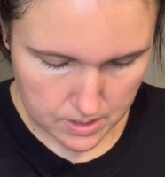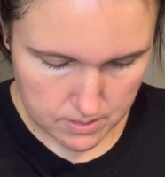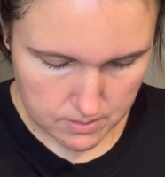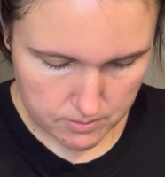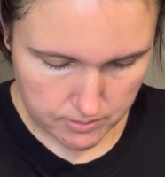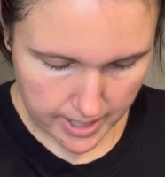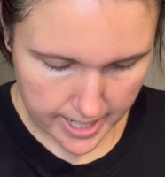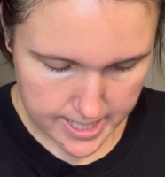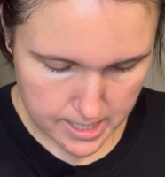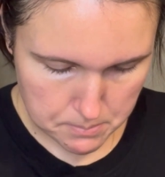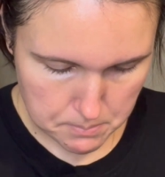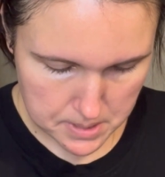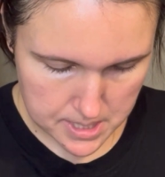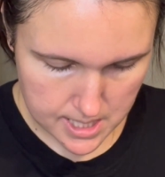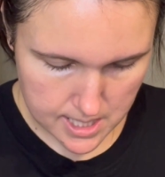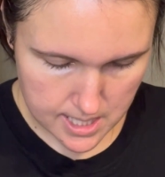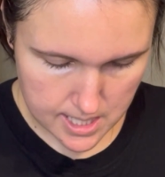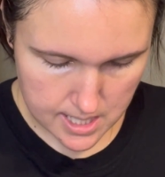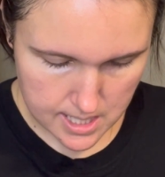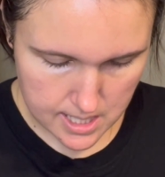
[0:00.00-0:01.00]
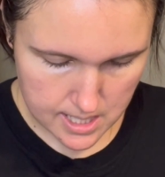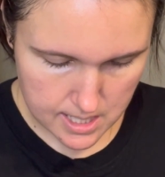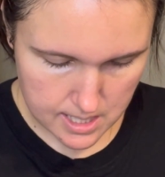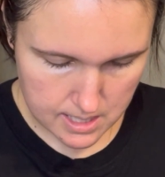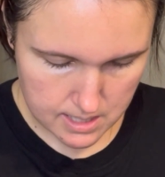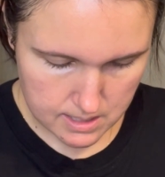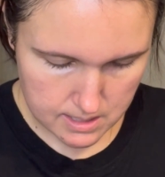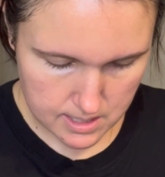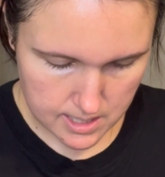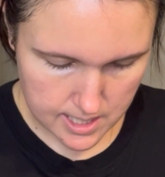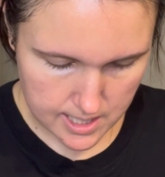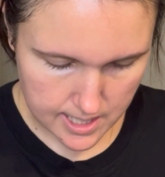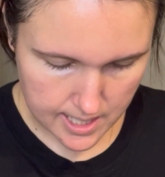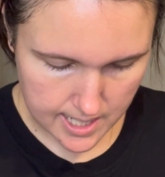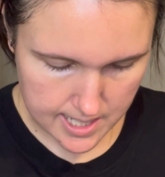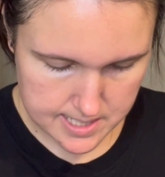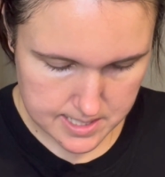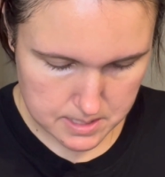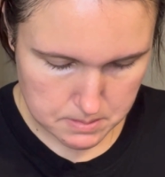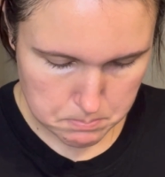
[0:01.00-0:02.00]
vitamin E, it
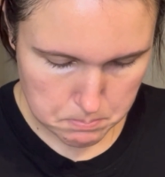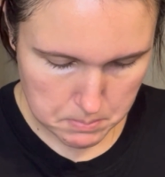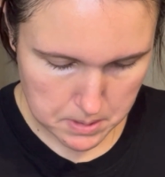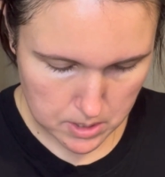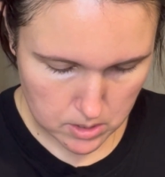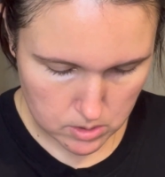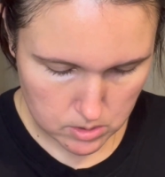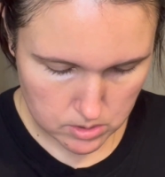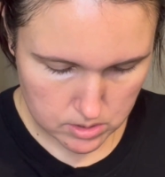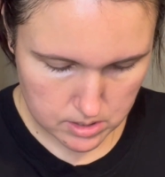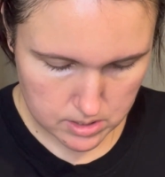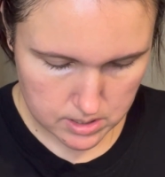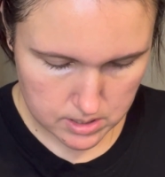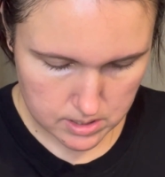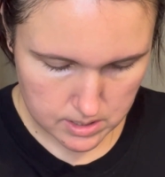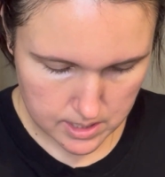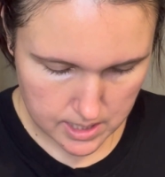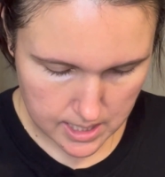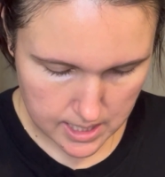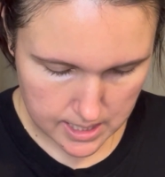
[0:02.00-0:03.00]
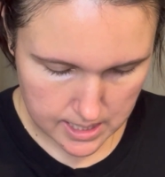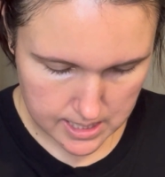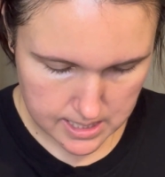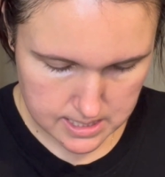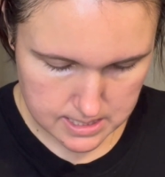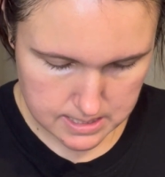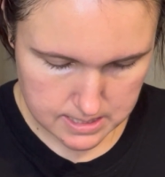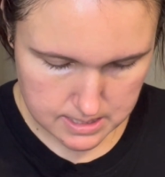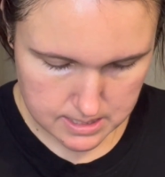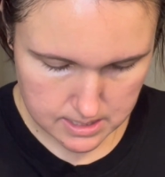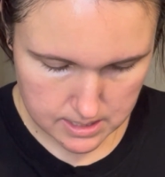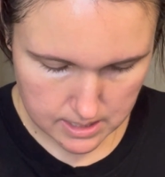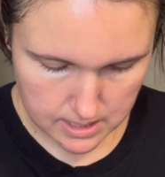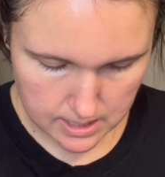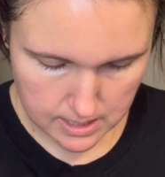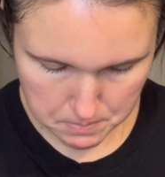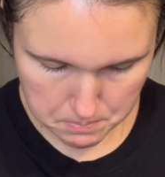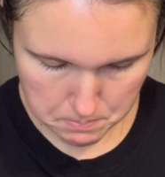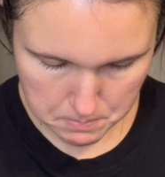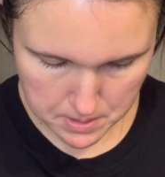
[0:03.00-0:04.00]
has milk in it,
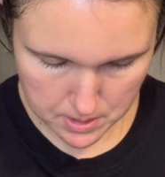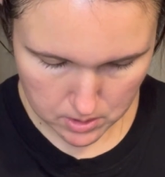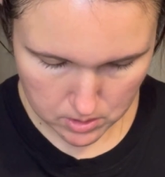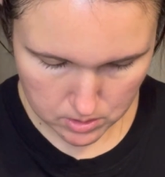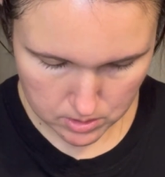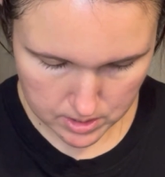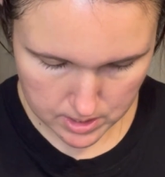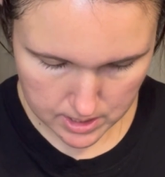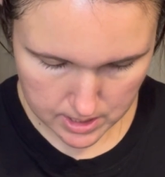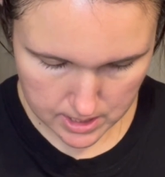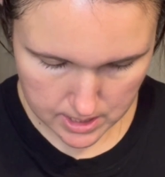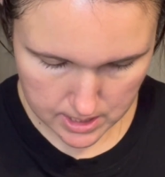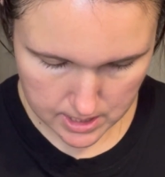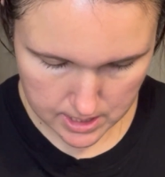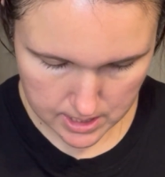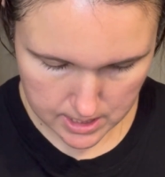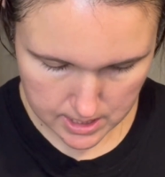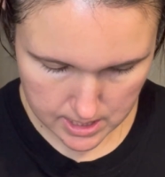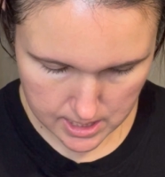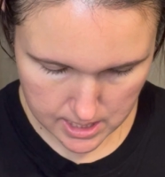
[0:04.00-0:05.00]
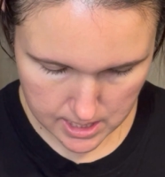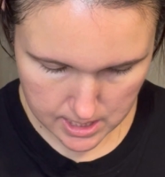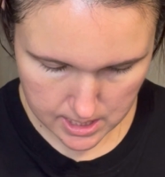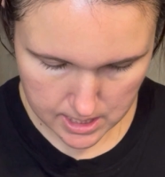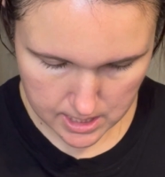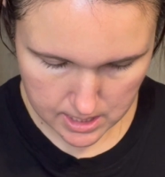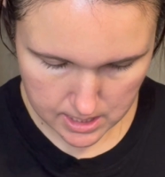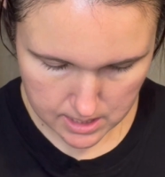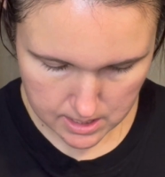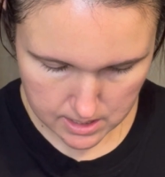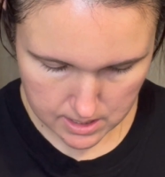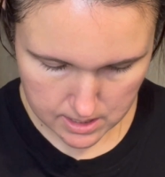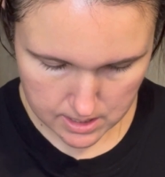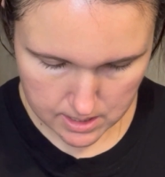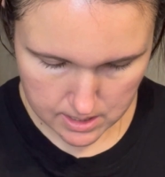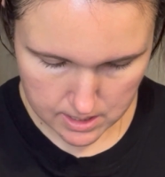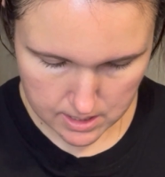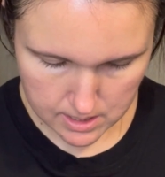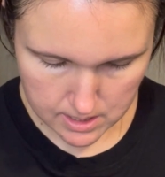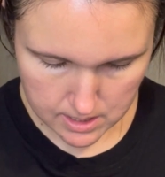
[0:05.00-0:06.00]
milk, honey,
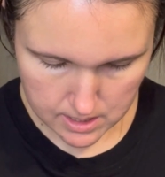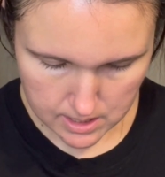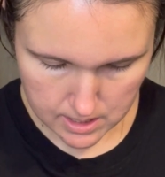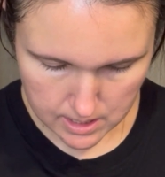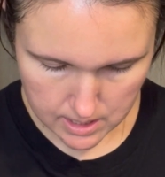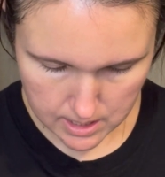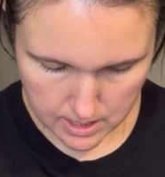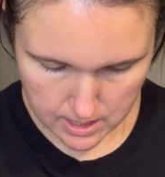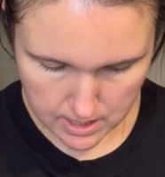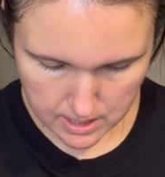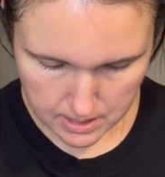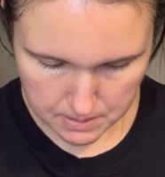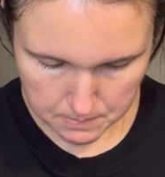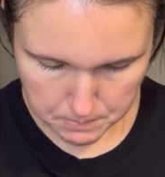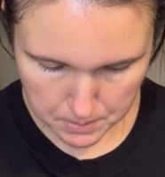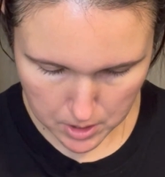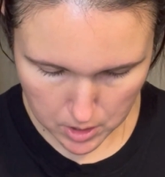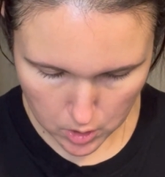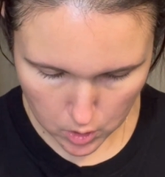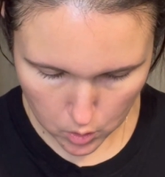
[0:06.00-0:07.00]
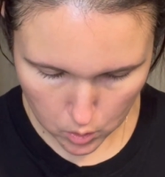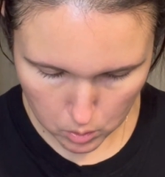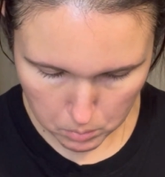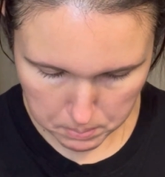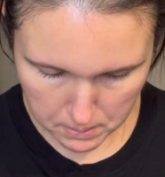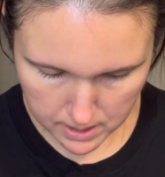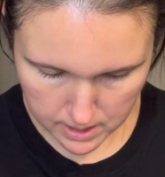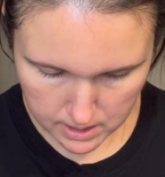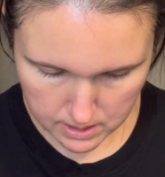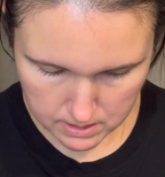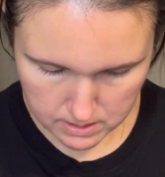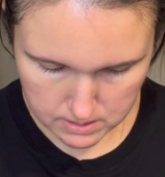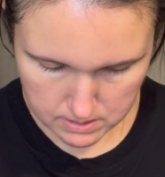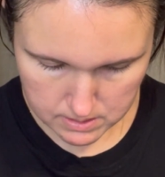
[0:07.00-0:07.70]
jojoba.